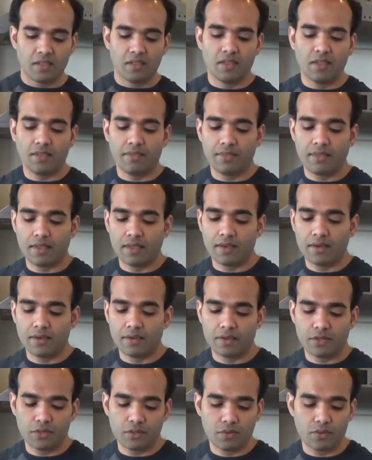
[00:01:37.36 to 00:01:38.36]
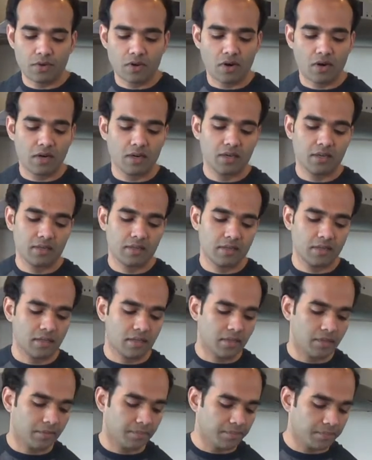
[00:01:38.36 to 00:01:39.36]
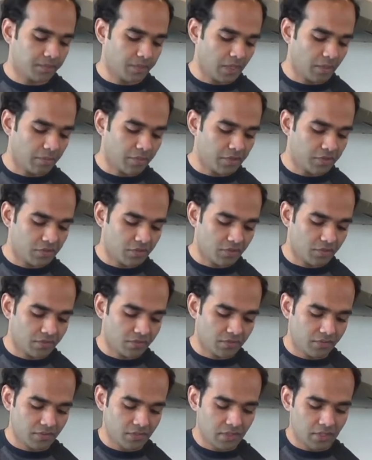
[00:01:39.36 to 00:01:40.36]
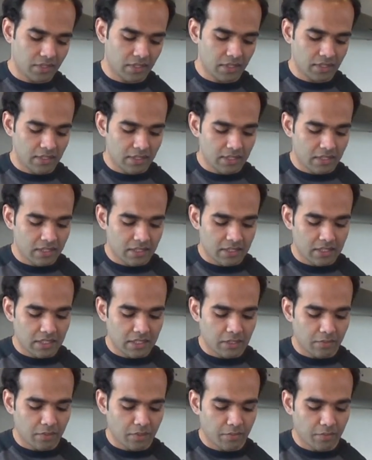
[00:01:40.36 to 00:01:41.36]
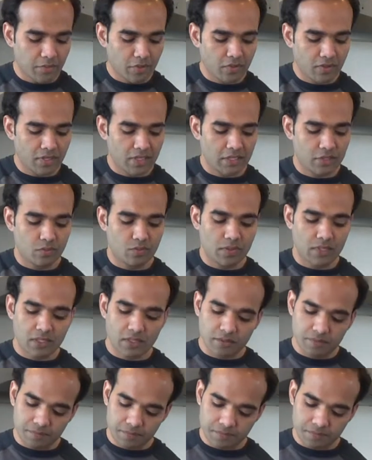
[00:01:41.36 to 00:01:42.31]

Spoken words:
and then you would add a pinch of cinnamon powder as well,